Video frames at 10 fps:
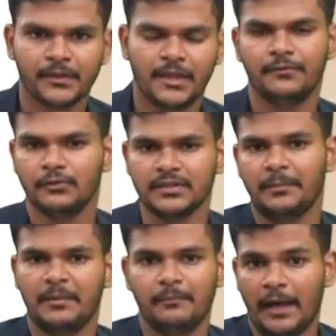if I
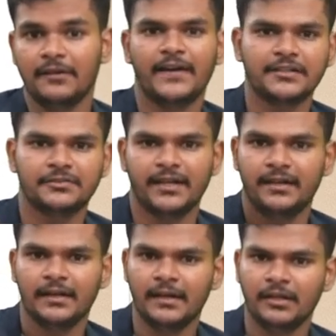may manufacture
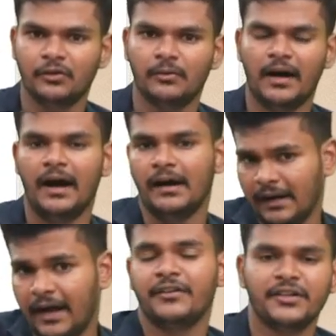at
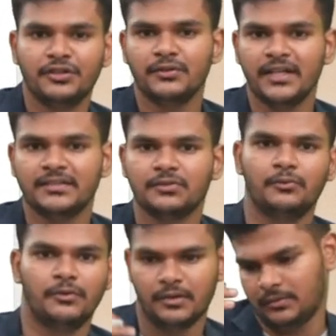100 units
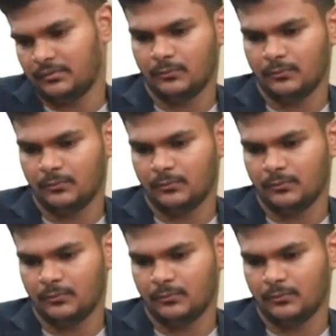or